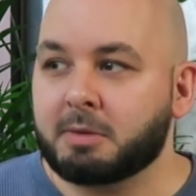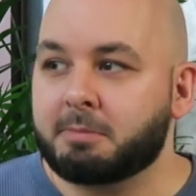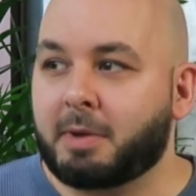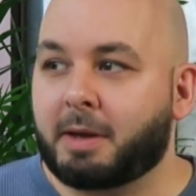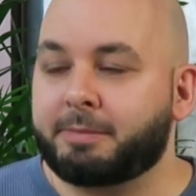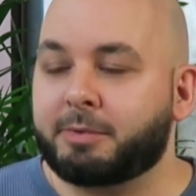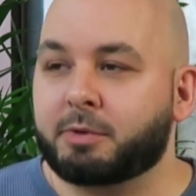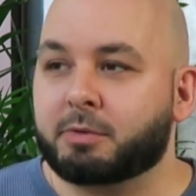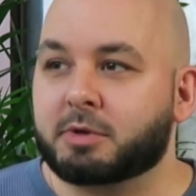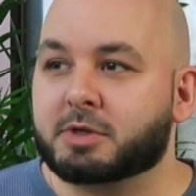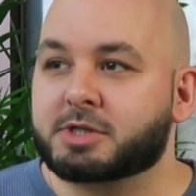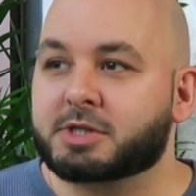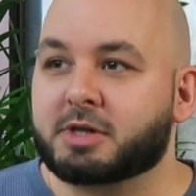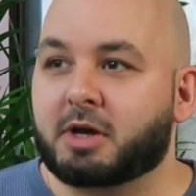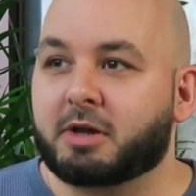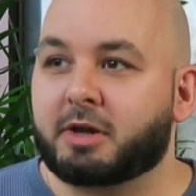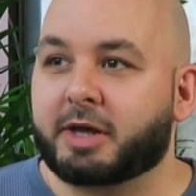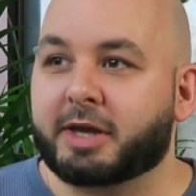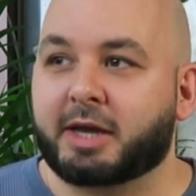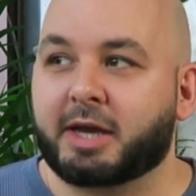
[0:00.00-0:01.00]
Maybe you want to
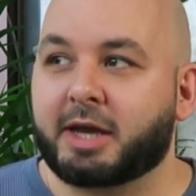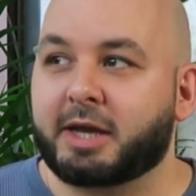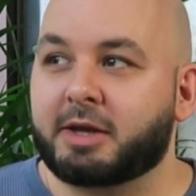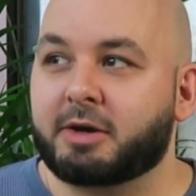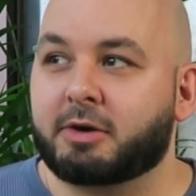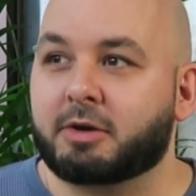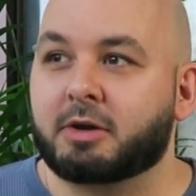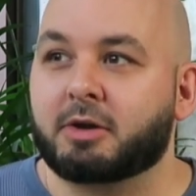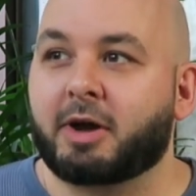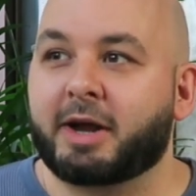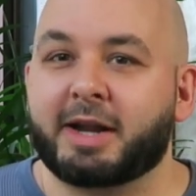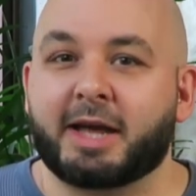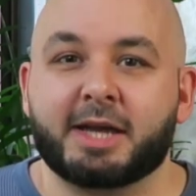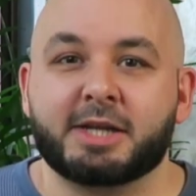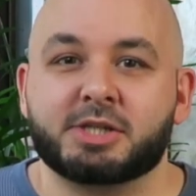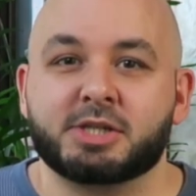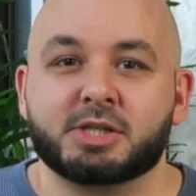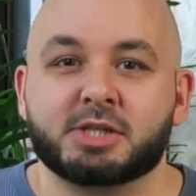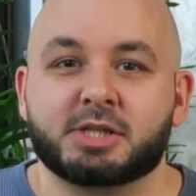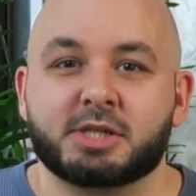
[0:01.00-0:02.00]
start like a online
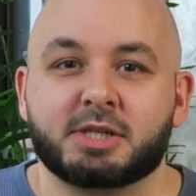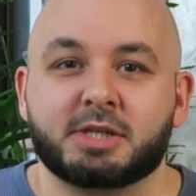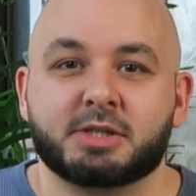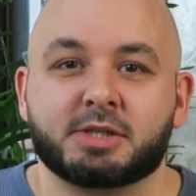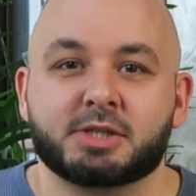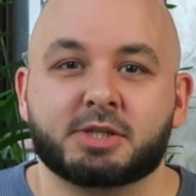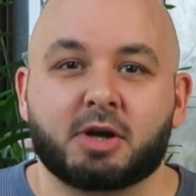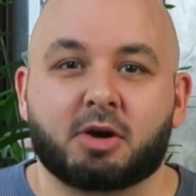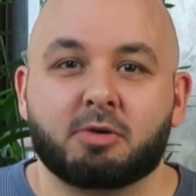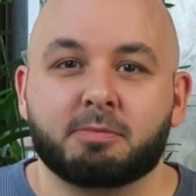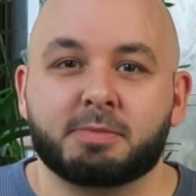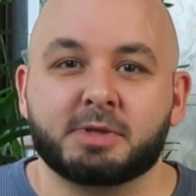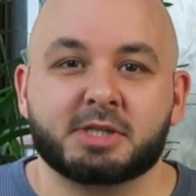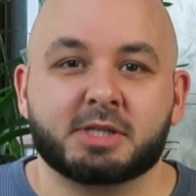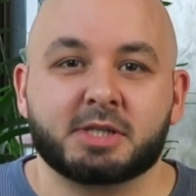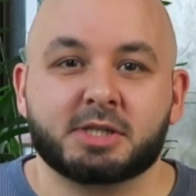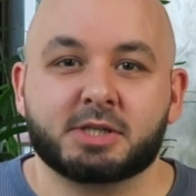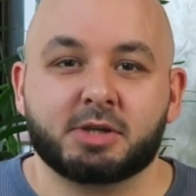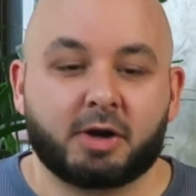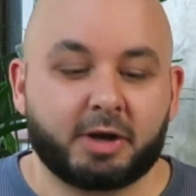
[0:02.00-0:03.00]
agency style
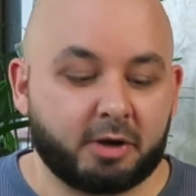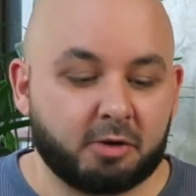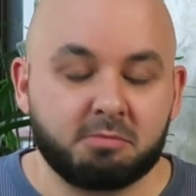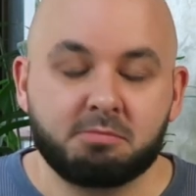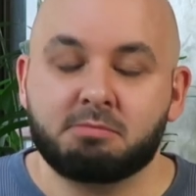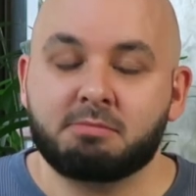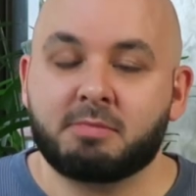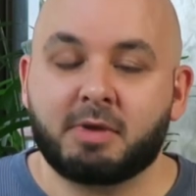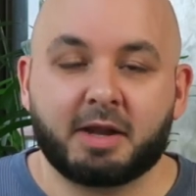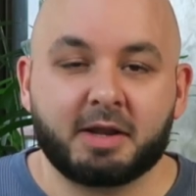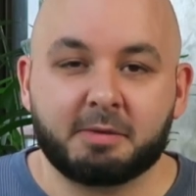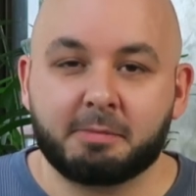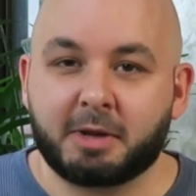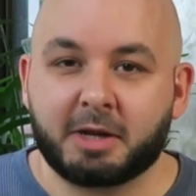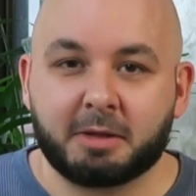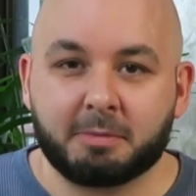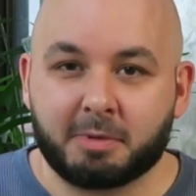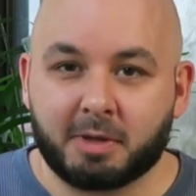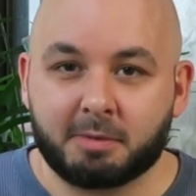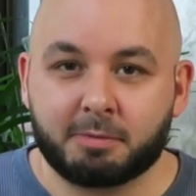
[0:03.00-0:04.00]
business. I know many,
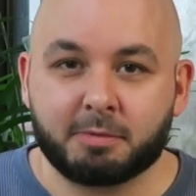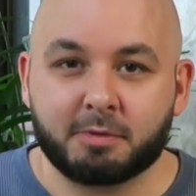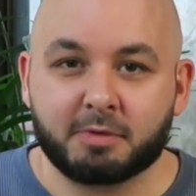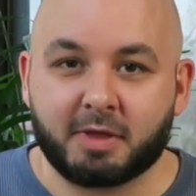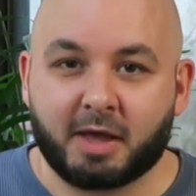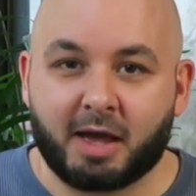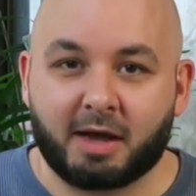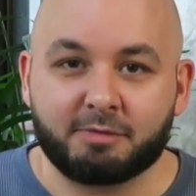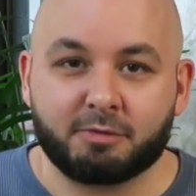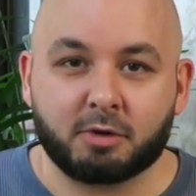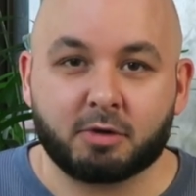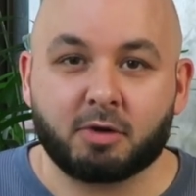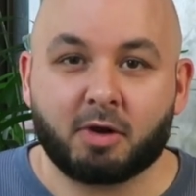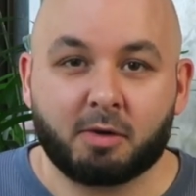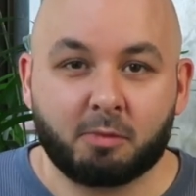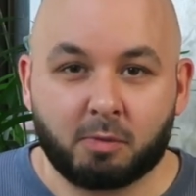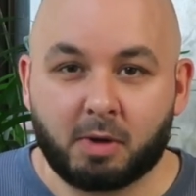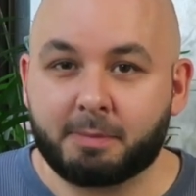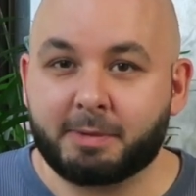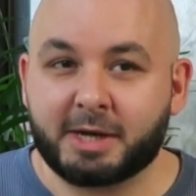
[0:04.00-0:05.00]
many people that have
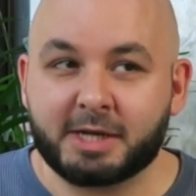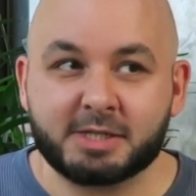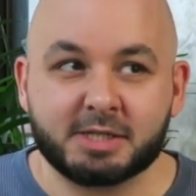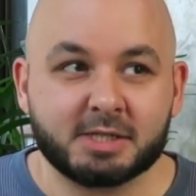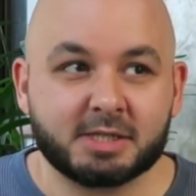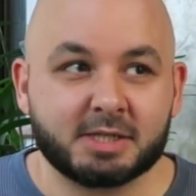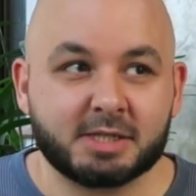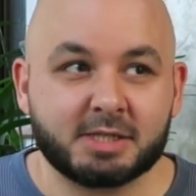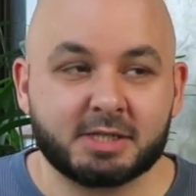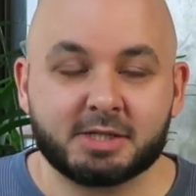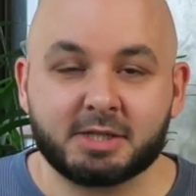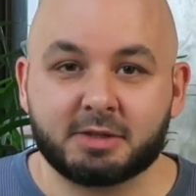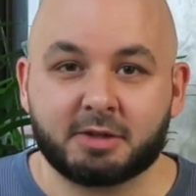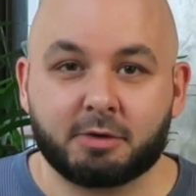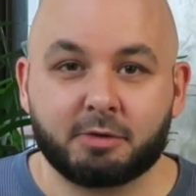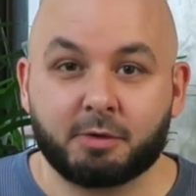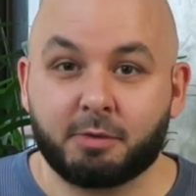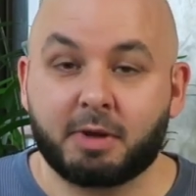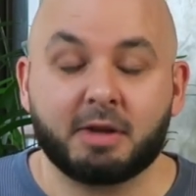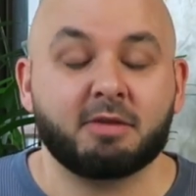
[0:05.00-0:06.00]
online web agencies that
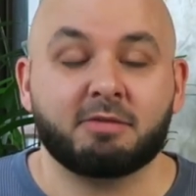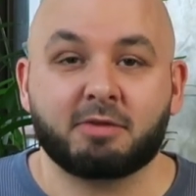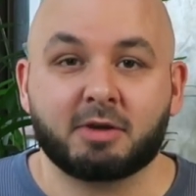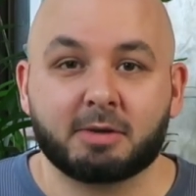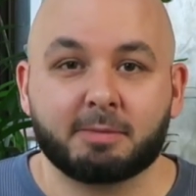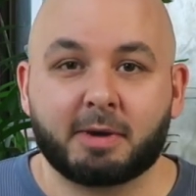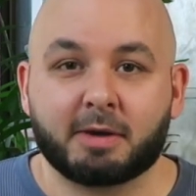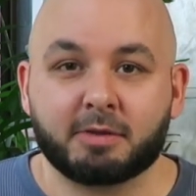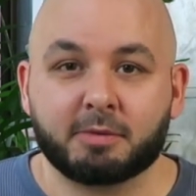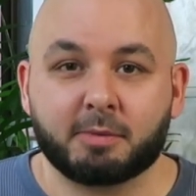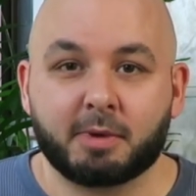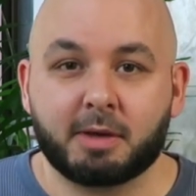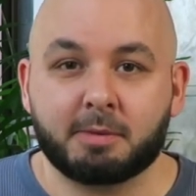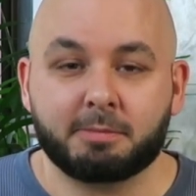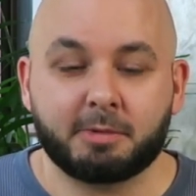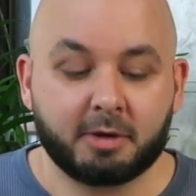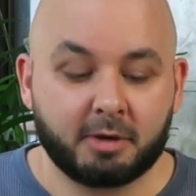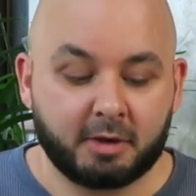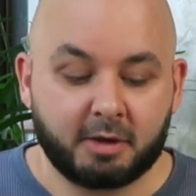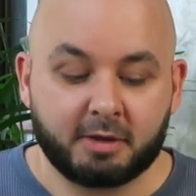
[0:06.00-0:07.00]
don't know anything about the web,
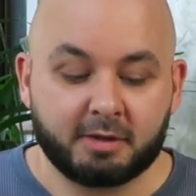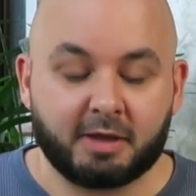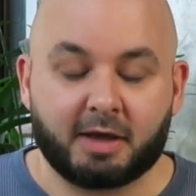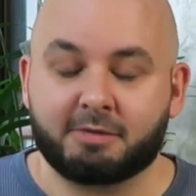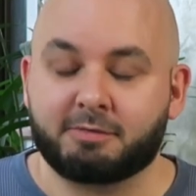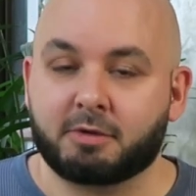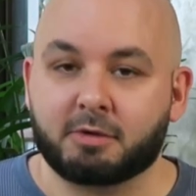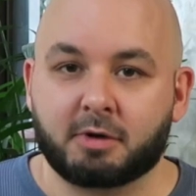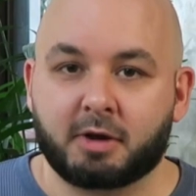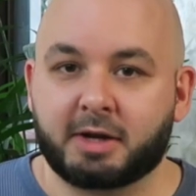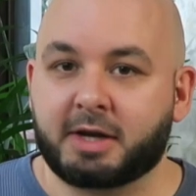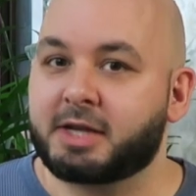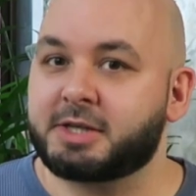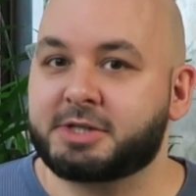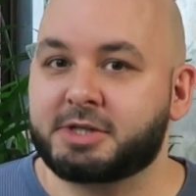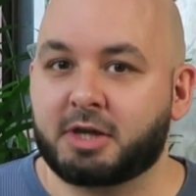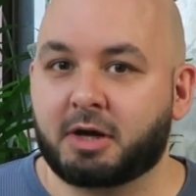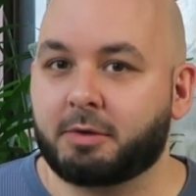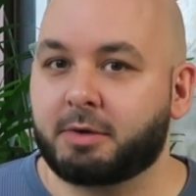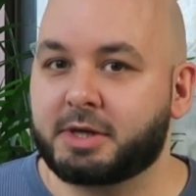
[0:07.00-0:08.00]
that have online
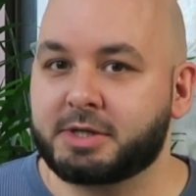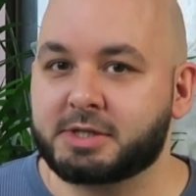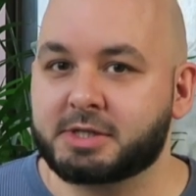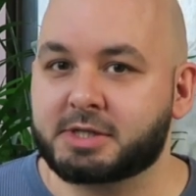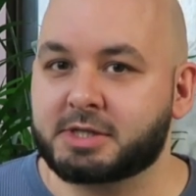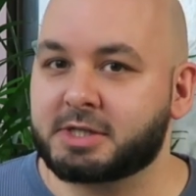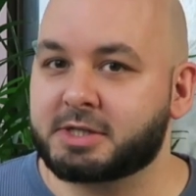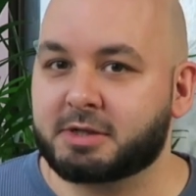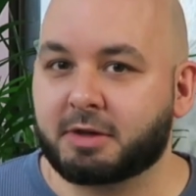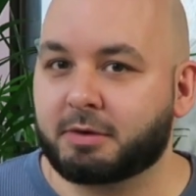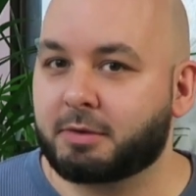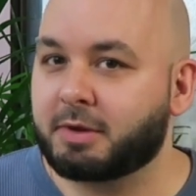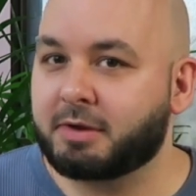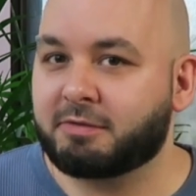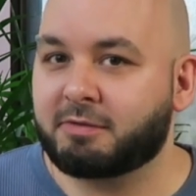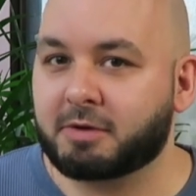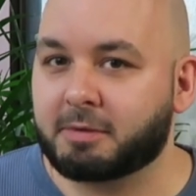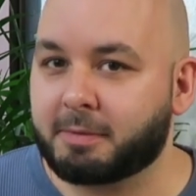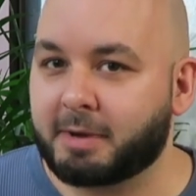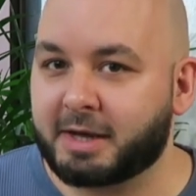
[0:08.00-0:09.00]
SEO agencies that don't know
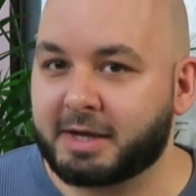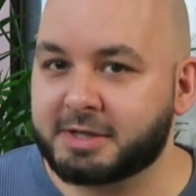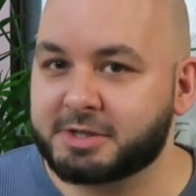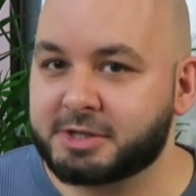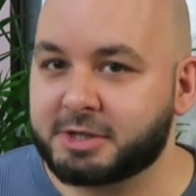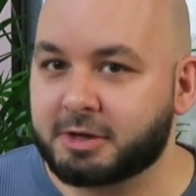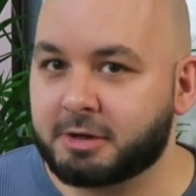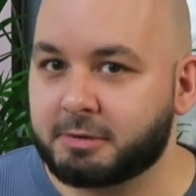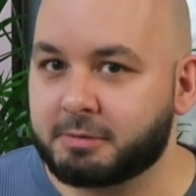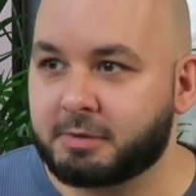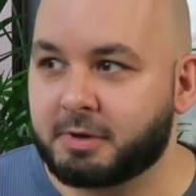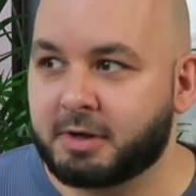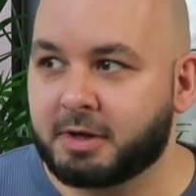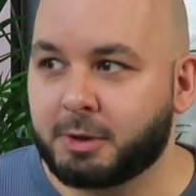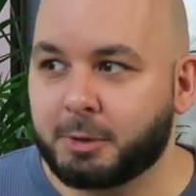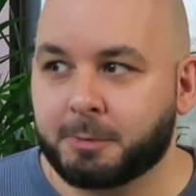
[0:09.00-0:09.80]
anything about SEO.